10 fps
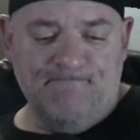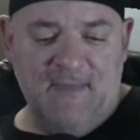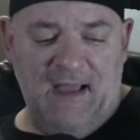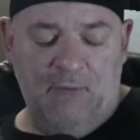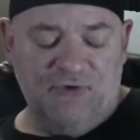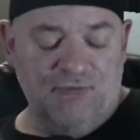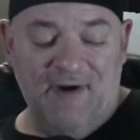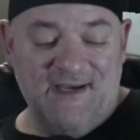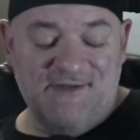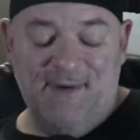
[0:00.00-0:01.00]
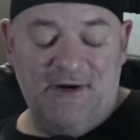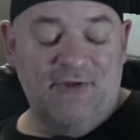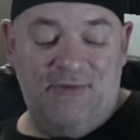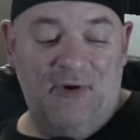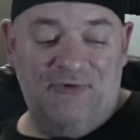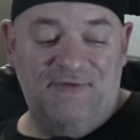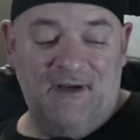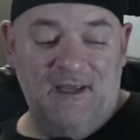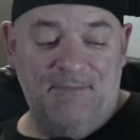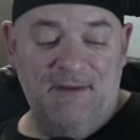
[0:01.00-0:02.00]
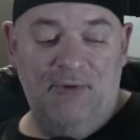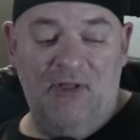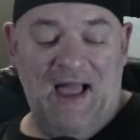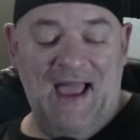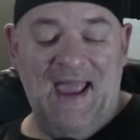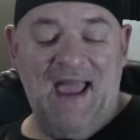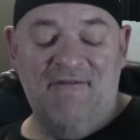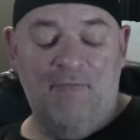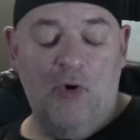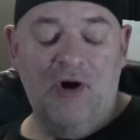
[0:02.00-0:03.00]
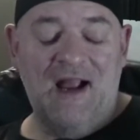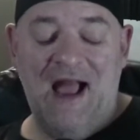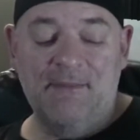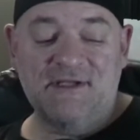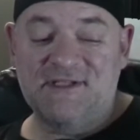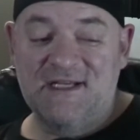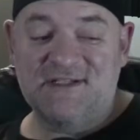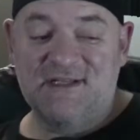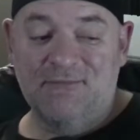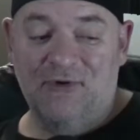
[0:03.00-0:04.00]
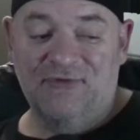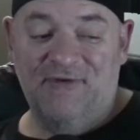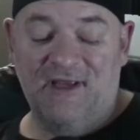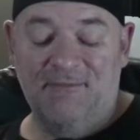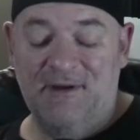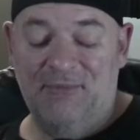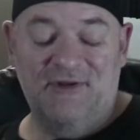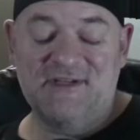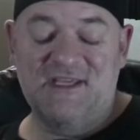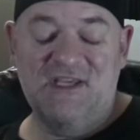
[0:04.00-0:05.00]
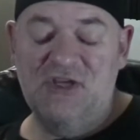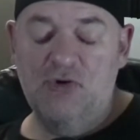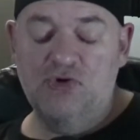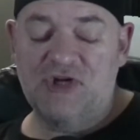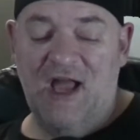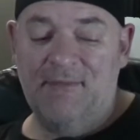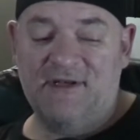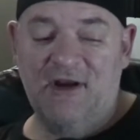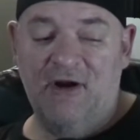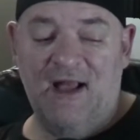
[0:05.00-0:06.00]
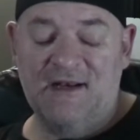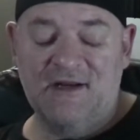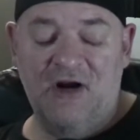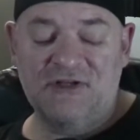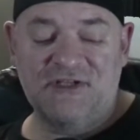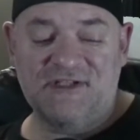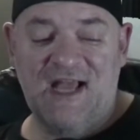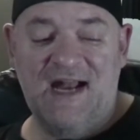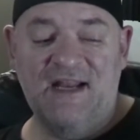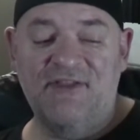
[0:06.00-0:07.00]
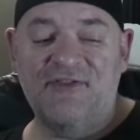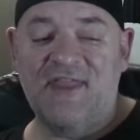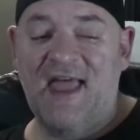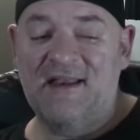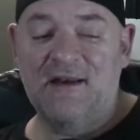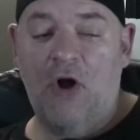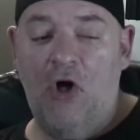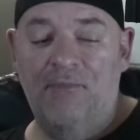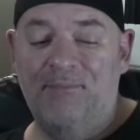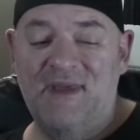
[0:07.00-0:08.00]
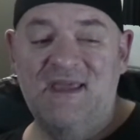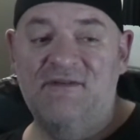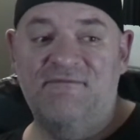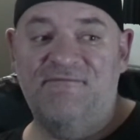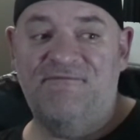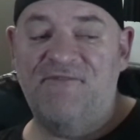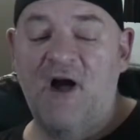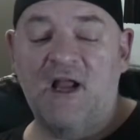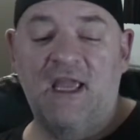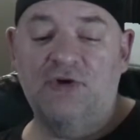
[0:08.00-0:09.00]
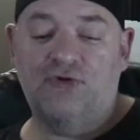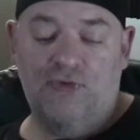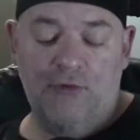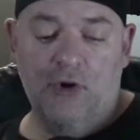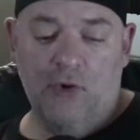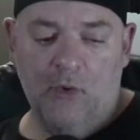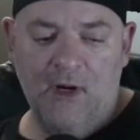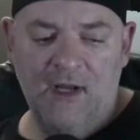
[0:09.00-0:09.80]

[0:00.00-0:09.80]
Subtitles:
I was raised better than most fucking people. I have more common sense than most fucking people. It's a huge commentary on our society that can all be fucking true